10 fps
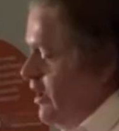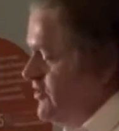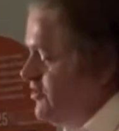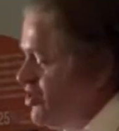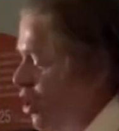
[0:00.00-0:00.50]

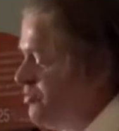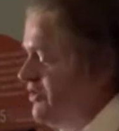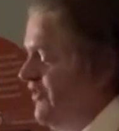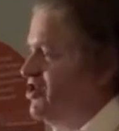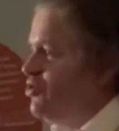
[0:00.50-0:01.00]
So it's an
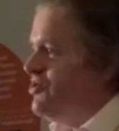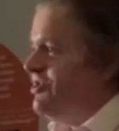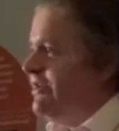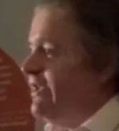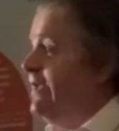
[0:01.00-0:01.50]
observational
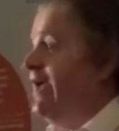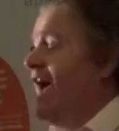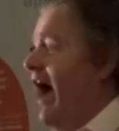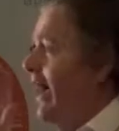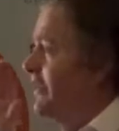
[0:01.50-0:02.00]
study,
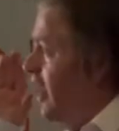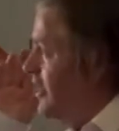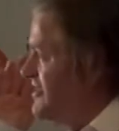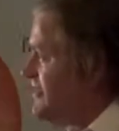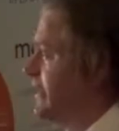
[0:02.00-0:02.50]
and I
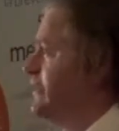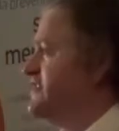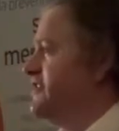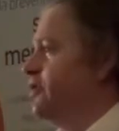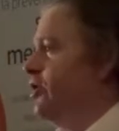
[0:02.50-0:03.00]
say
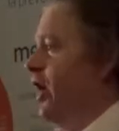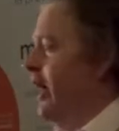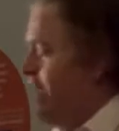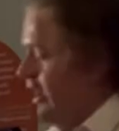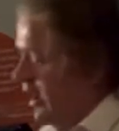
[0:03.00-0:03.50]
this in
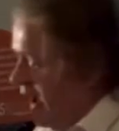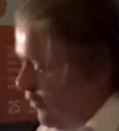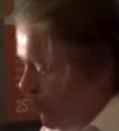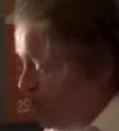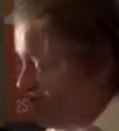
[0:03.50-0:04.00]

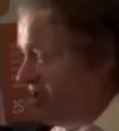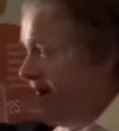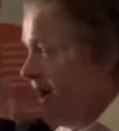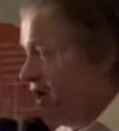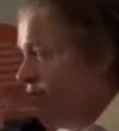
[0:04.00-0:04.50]
which was
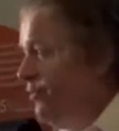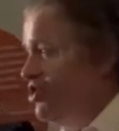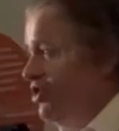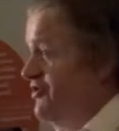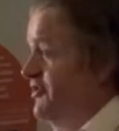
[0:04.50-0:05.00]

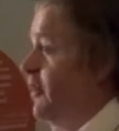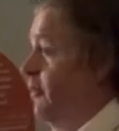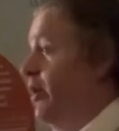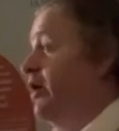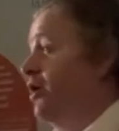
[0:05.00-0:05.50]
commissioned
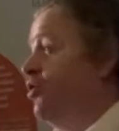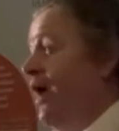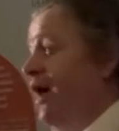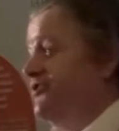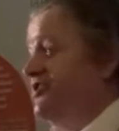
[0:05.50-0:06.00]
by a local
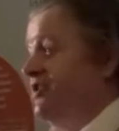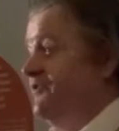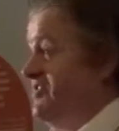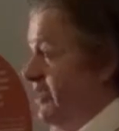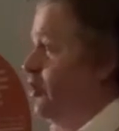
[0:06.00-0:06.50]
health
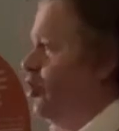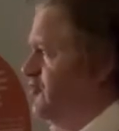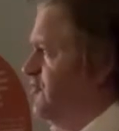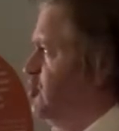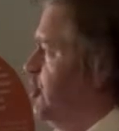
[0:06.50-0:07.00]
service in
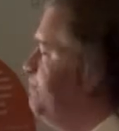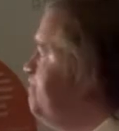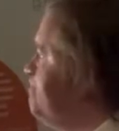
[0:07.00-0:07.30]
Oxfordshire.